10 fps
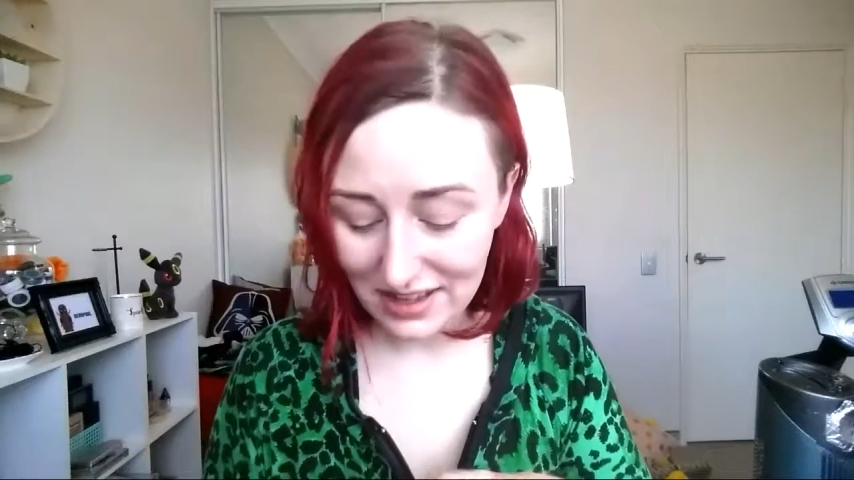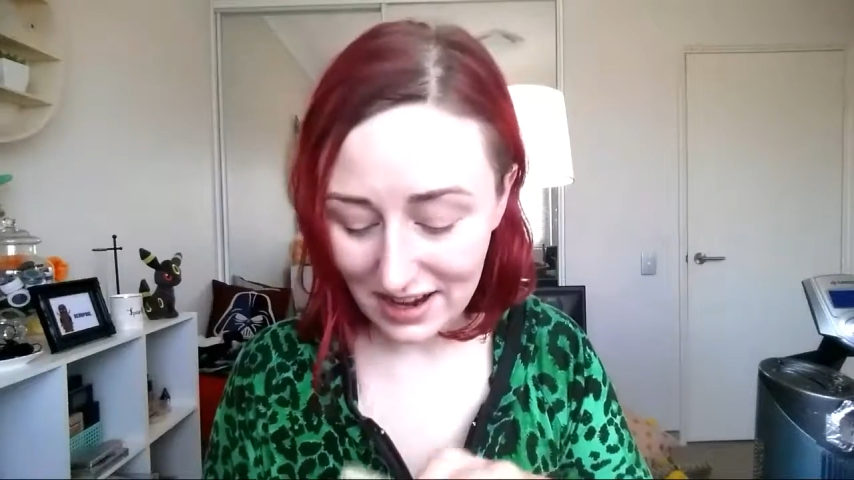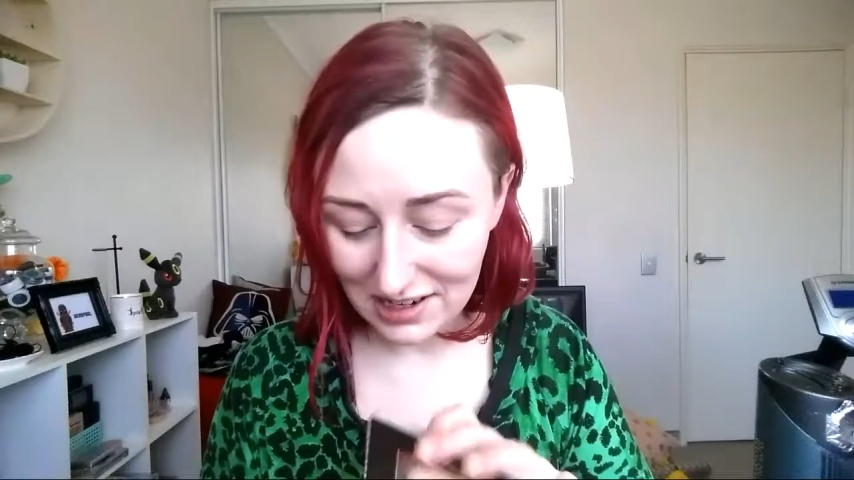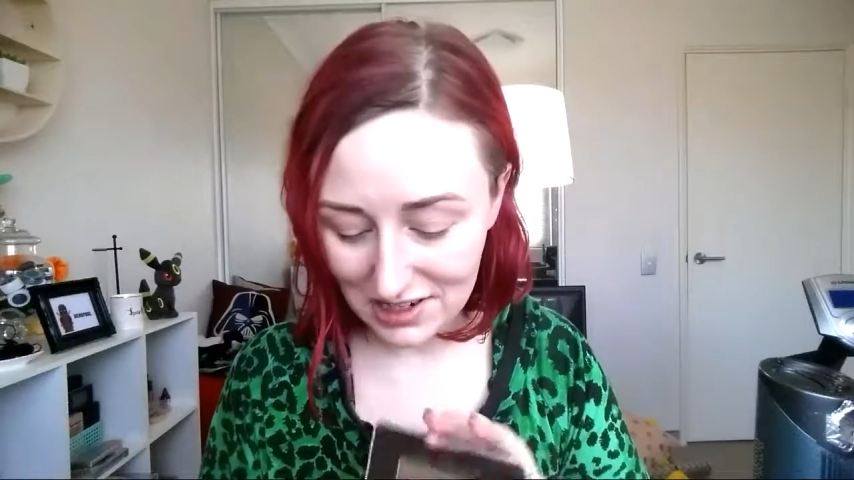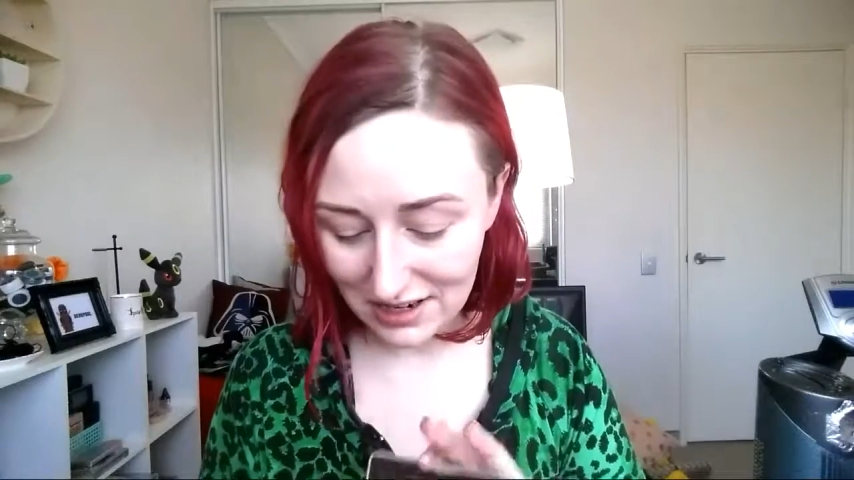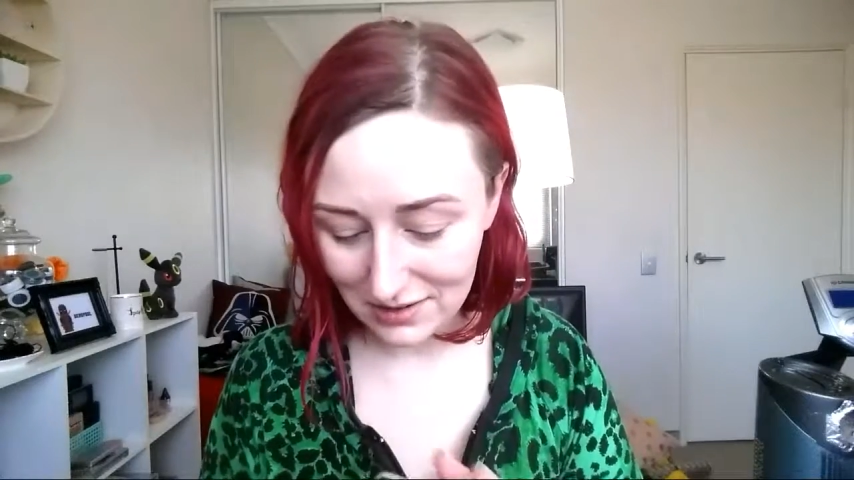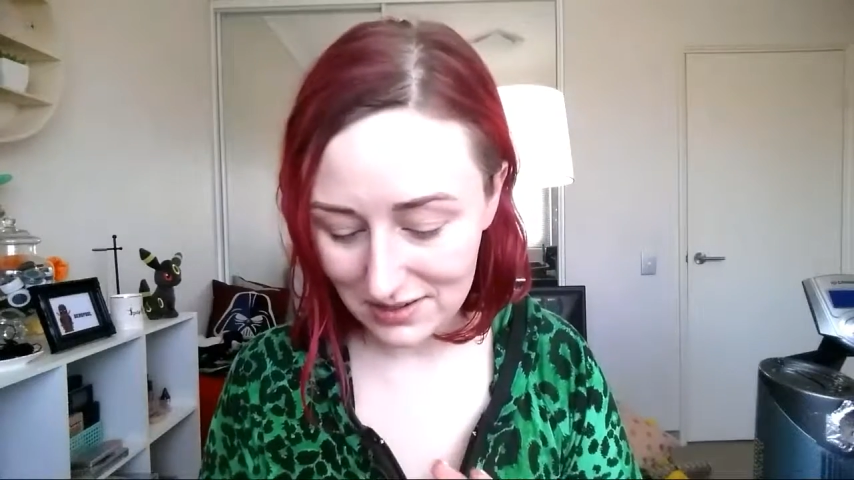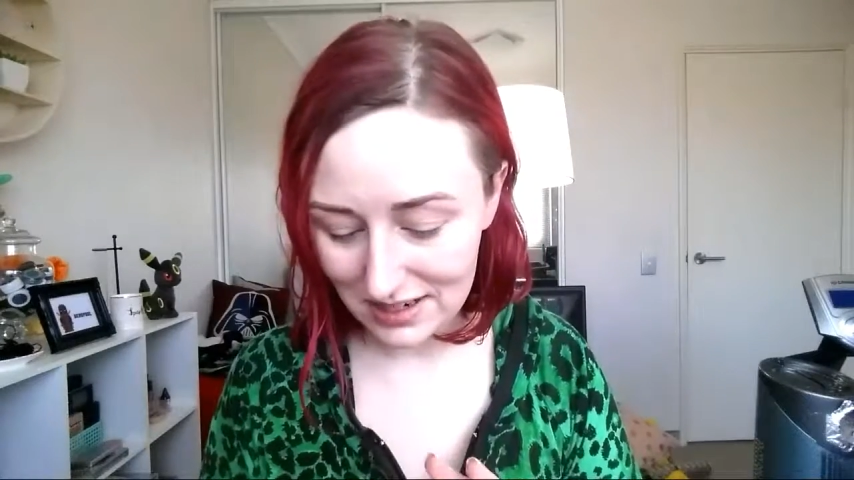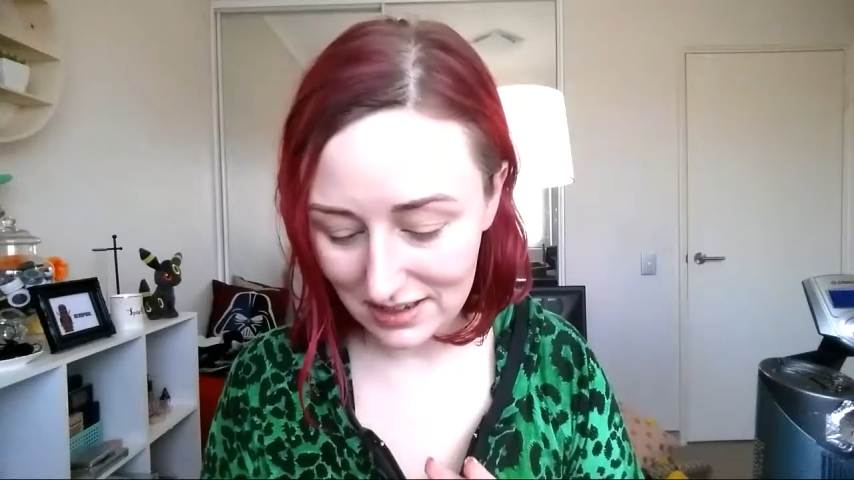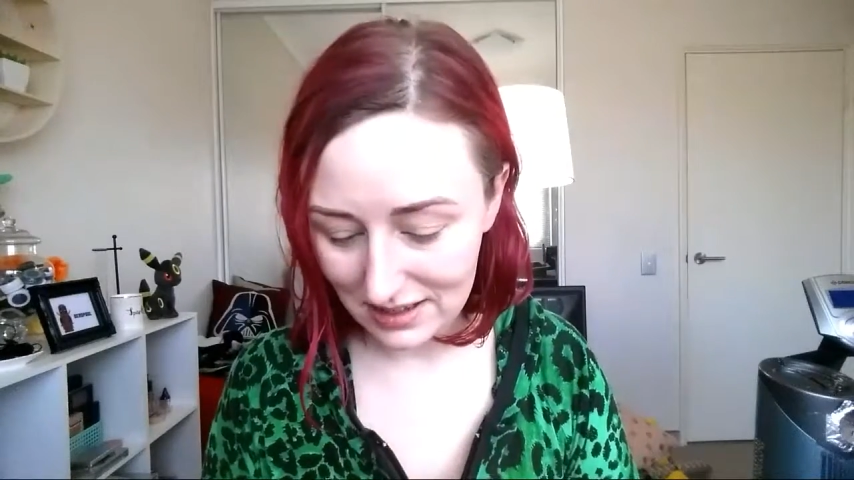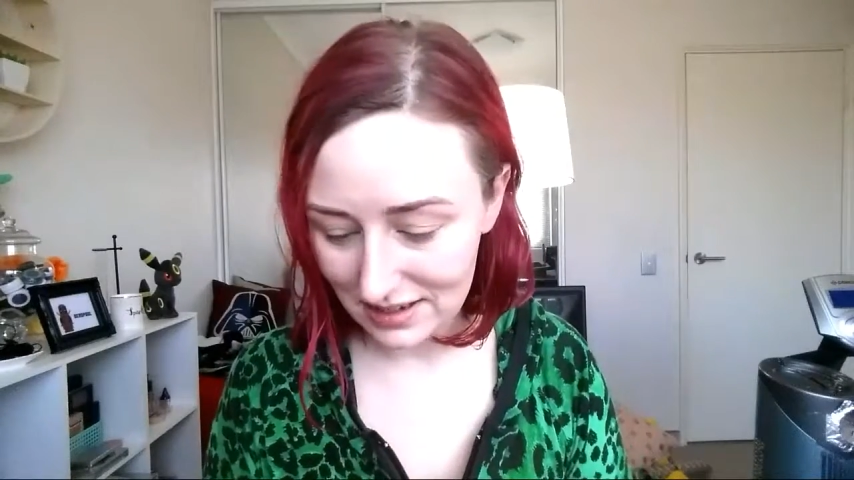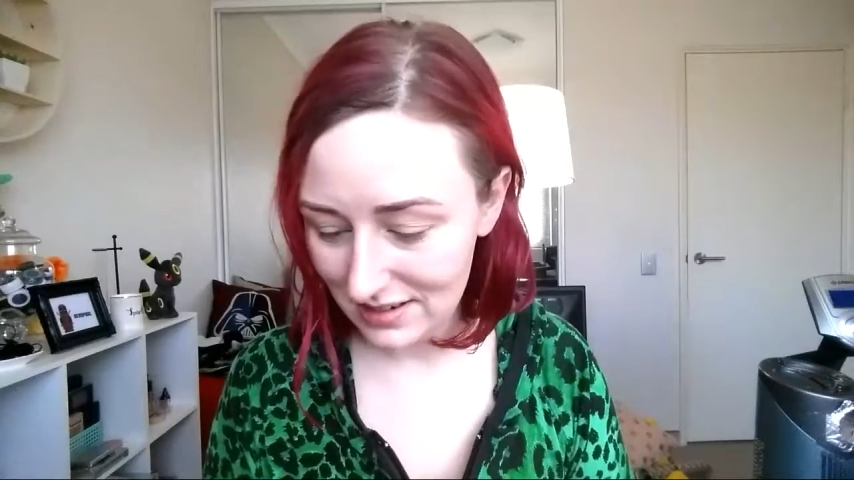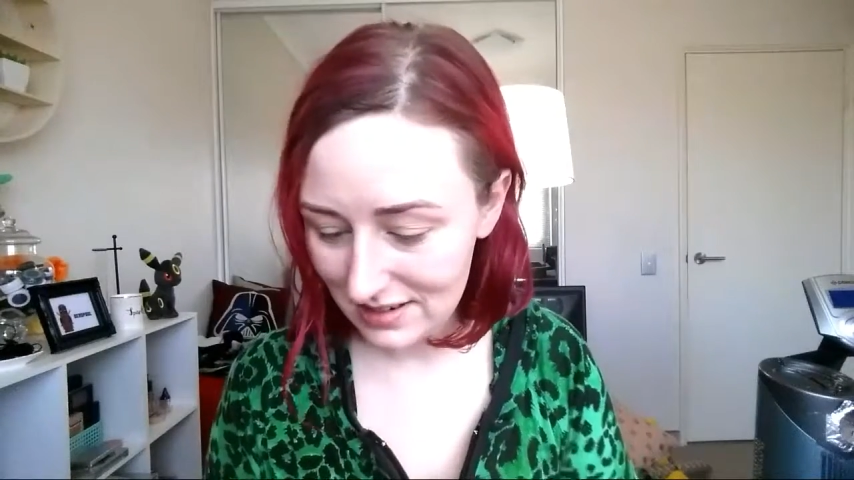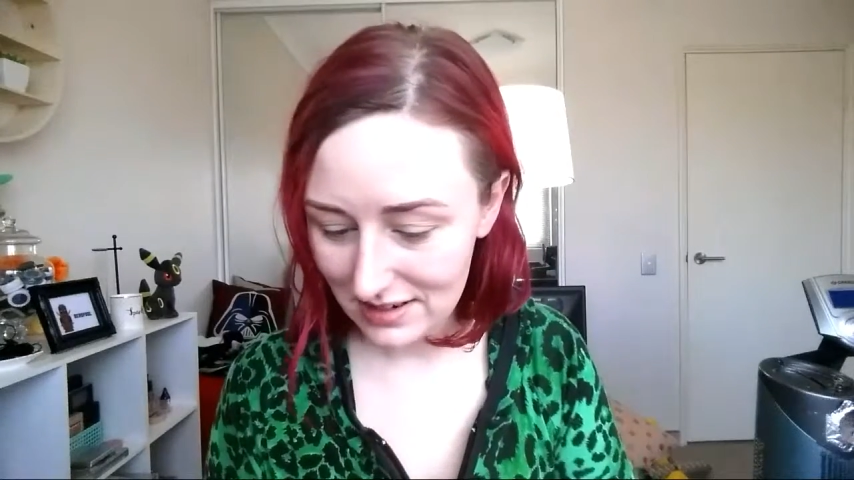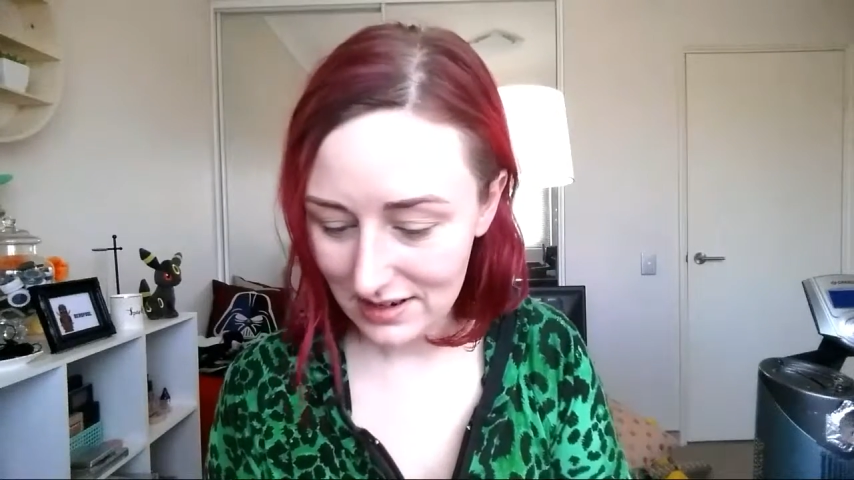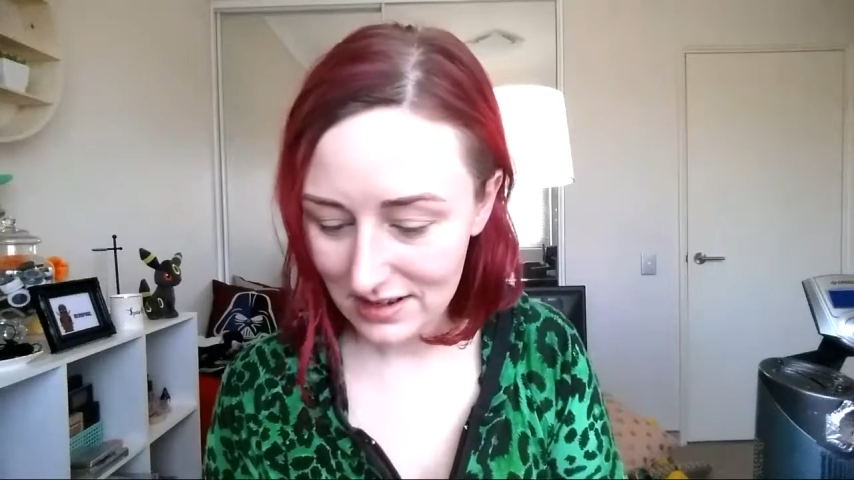the eyeshadows in this,